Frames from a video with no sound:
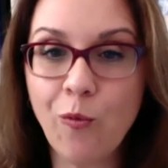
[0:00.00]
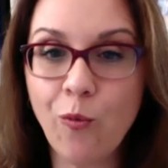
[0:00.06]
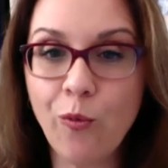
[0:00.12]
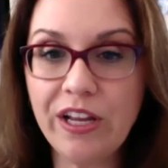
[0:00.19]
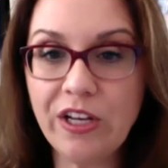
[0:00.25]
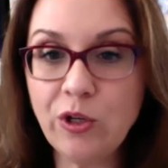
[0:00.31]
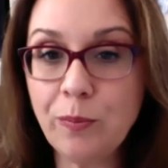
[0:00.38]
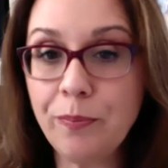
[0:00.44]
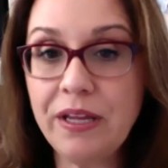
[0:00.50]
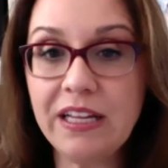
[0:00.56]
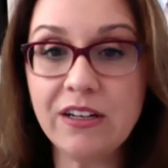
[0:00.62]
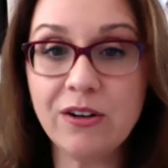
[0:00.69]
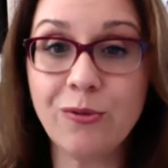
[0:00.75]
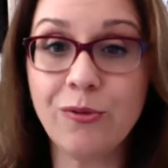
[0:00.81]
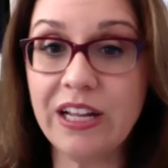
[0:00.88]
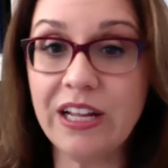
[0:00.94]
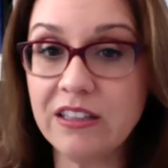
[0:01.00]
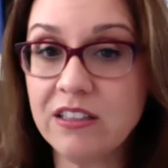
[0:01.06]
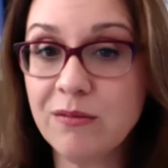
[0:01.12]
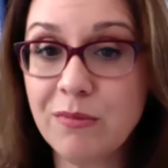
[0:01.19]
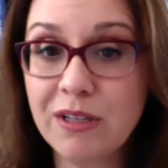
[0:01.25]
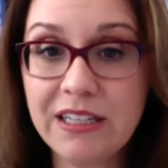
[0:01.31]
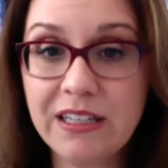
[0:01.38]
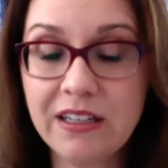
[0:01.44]
When you pin
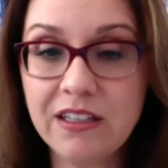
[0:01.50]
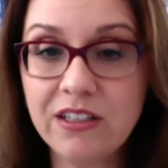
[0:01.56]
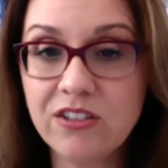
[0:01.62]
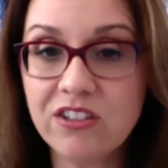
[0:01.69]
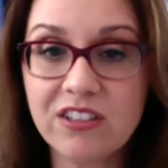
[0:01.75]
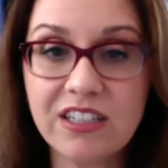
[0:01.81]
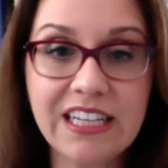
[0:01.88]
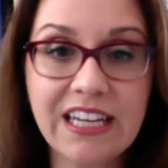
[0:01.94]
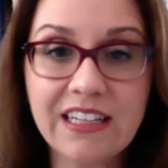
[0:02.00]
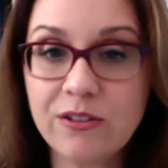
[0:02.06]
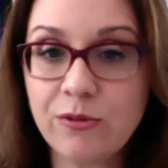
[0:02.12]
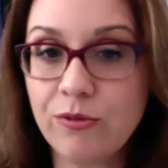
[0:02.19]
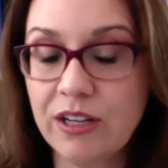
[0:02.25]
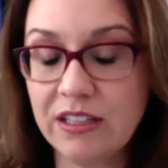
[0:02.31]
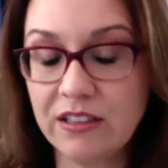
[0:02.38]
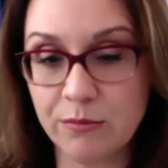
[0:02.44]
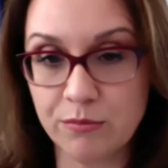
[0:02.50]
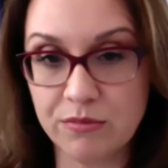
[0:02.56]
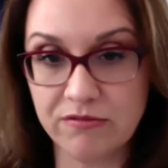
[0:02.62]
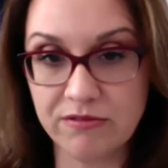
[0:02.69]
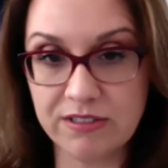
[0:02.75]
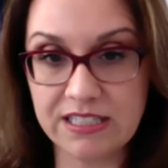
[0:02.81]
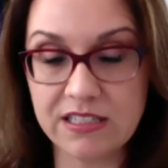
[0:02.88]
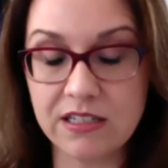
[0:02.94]
randomly, you're going to get random
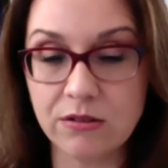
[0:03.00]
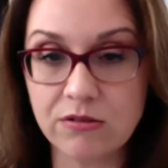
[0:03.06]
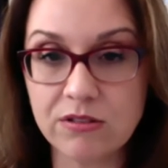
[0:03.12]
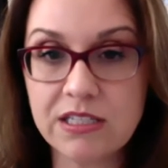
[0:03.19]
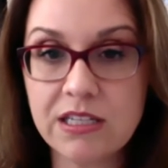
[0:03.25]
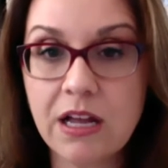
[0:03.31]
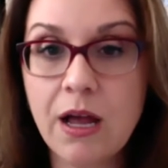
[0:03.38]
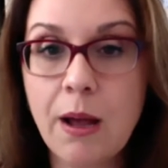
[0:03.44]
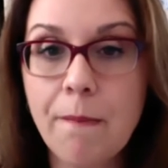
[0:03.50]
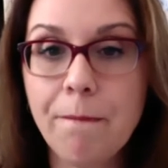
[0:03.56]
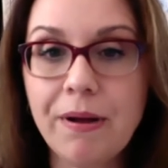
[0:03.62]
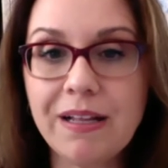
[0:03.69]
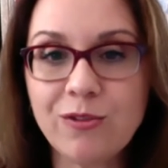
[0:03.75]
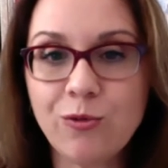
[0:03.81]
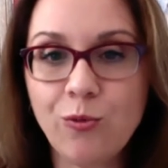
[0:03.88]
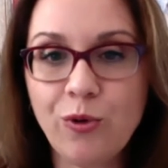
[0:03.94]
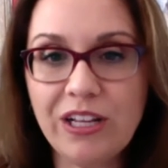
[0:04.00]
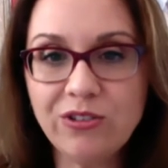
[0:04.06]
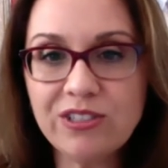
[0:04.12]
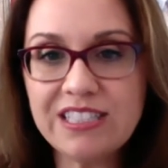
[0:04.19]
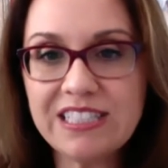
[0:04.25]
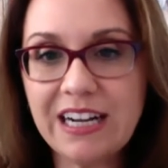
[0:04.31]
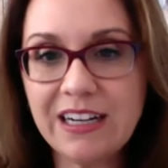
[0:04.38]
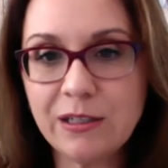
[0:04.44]
results. But when
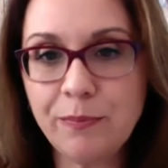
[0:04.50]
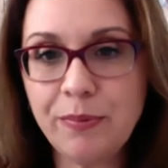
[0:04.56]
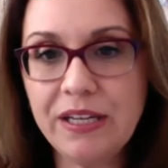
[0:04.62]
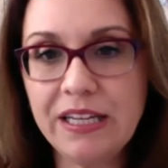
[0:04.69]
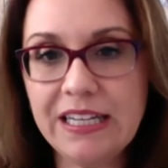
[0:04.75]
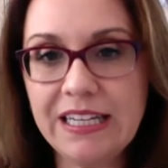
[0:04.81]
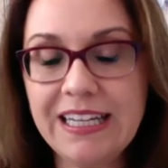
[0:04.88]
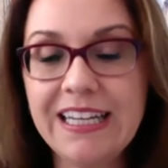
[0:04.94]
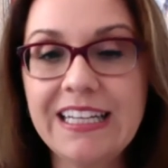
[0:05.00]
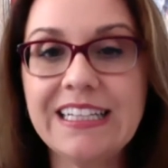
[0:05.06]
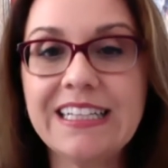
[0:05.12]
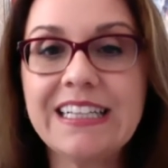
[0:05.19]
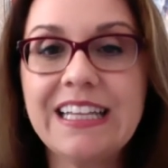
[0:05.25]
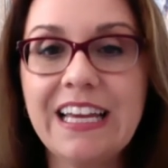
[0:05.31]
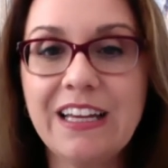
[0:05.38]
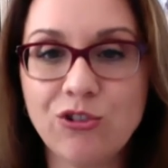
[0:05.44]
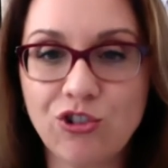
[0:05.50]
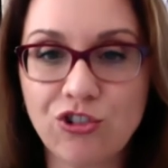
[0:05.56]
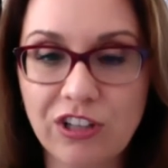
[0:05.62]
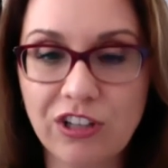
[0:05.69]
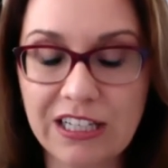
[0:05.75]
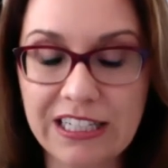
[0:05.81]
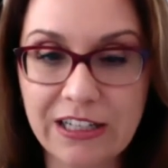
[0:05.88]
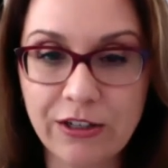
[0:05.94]
you start pinning
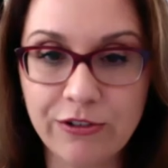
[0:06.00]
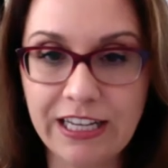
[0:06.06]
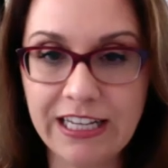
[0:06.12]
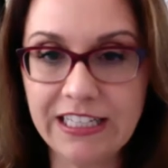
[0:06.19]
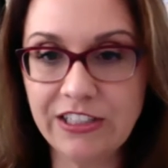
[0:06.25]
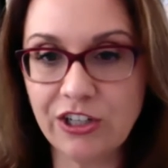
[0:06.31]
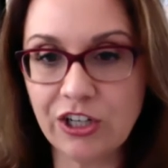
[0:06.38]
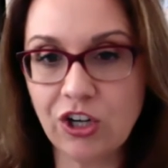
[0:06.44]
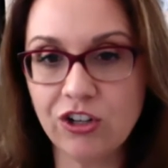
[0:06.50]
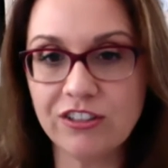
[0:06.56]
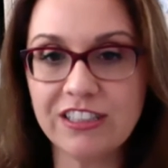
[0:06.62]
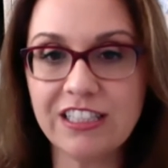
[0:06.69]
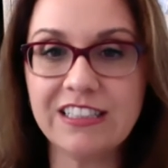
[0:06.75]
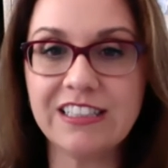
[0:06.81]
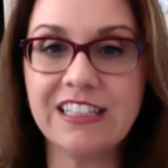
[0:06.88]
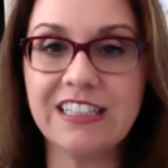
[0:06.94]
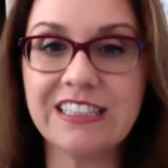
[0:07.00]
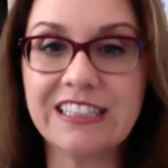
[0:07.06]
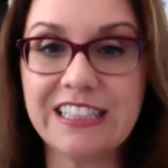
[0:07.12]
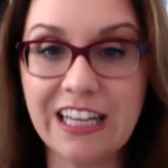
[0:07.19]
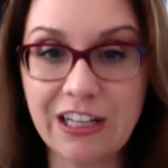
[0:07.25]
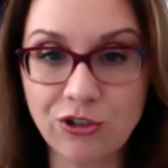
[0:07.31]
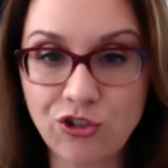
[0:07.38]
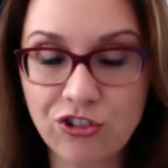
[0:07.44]
intentionally, creating your content
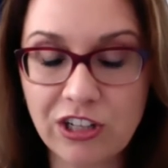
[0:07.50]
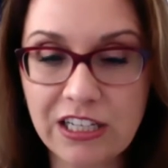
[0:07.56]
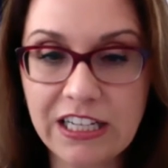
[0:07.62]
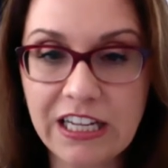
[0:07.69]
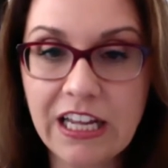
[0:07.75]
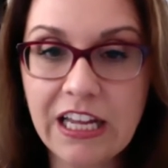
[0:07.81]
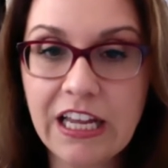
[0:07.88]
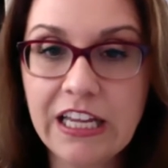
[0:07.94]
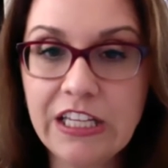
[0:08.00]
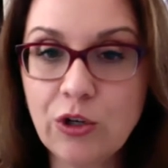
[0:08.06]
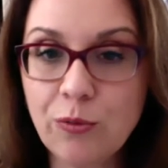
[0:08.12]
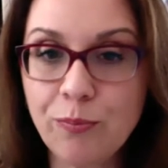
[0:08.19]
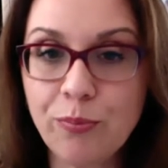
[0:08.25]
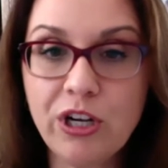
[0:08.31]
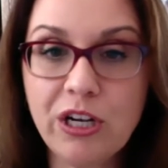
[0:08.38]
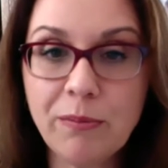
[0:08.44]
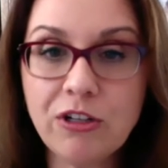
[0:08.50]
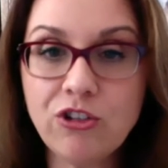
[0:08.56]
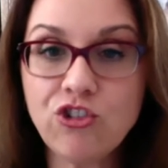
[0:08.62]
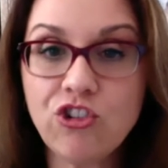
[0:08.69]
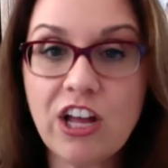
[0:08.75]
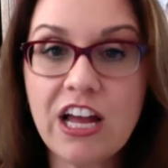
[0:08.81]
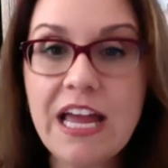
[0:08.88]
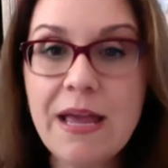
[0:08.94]
intentionally, you pretty
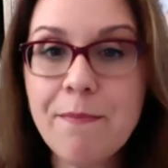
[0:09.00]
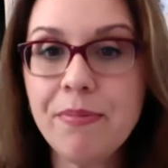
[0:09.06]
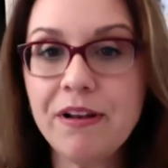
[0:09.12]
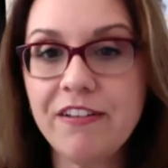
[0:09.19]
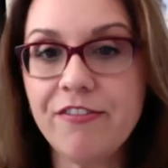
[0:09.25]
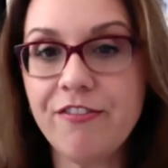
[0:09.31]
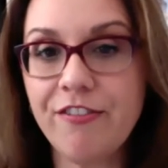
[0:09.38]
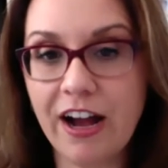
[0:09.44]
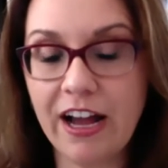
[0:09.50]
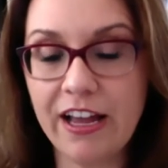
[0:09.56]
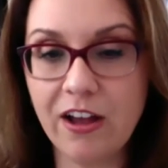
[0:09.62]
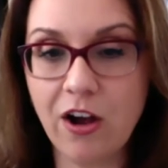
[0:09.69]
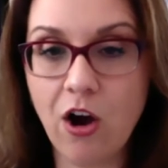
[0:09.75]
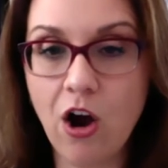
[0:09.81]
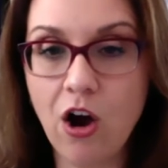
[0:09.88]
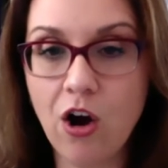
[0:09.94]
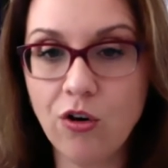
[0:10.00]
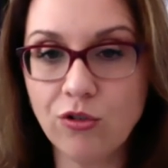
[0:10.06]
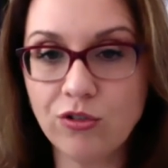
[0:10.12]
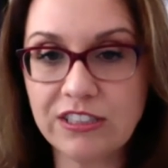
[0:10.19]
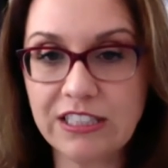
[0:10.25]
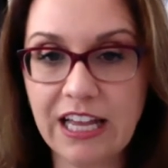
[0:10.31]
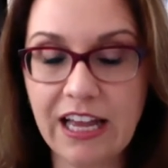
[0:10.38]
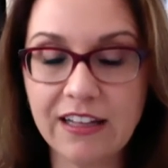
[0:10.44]
much amplify
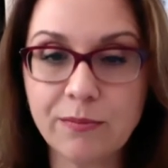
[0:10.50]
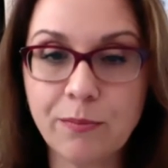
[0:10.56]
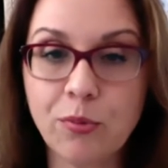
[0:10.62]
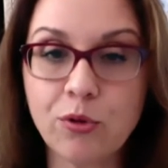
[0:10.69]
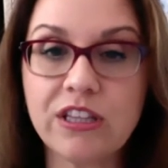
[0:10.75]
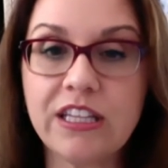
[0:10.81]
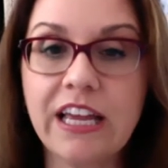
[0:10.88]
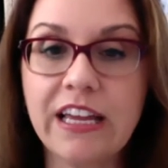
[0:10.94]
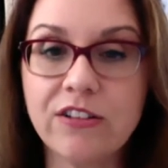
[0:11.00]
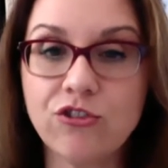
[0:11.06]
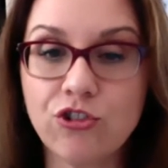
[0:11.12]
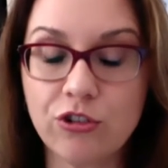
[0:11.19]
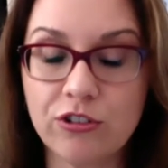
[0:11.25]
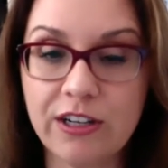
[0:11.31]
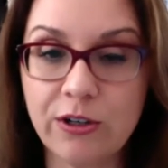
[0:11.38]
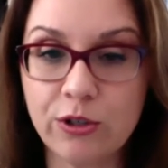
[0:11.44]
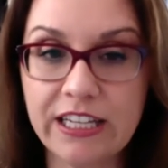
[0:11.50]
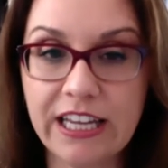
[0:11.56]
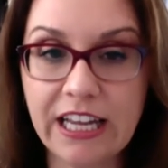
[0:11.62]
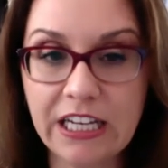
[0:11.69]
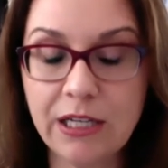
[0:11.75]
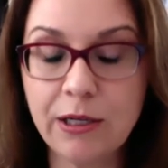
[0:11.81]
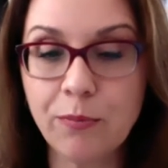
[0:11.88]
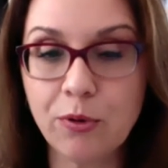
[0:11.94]
all that potential, that
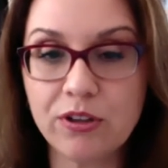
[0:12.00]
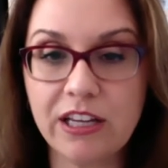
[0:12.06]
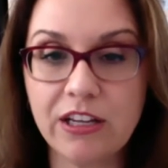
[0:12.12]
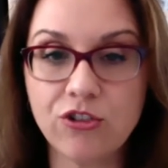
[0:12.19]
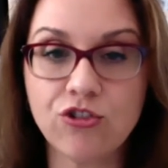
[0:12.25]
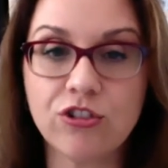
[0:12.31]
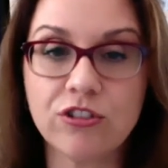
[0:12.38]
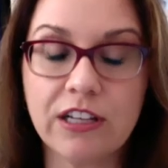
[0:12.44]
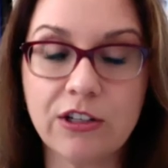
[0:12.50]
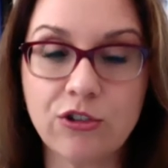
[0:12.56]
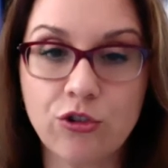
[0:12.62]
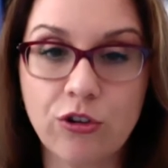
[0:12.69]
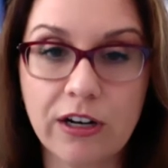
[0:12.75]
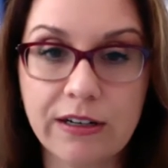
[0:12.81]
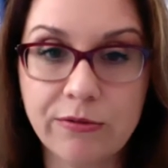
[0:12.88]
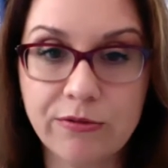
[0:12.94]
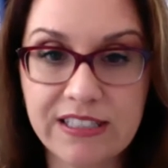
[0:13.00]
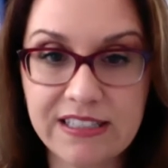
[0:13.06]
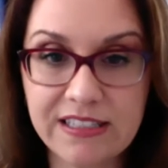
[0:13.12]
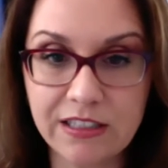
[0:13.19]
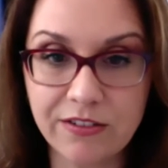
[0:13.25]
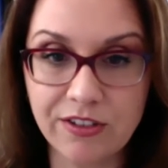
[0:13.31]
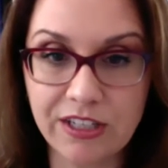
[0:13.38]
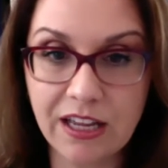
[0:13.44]
organic potential that you are
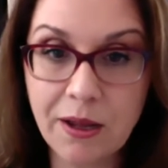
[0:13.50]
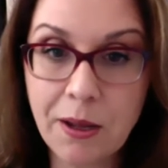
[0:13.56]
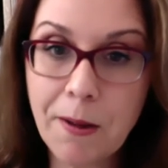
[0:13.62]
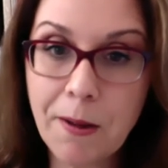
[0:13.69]
receiving.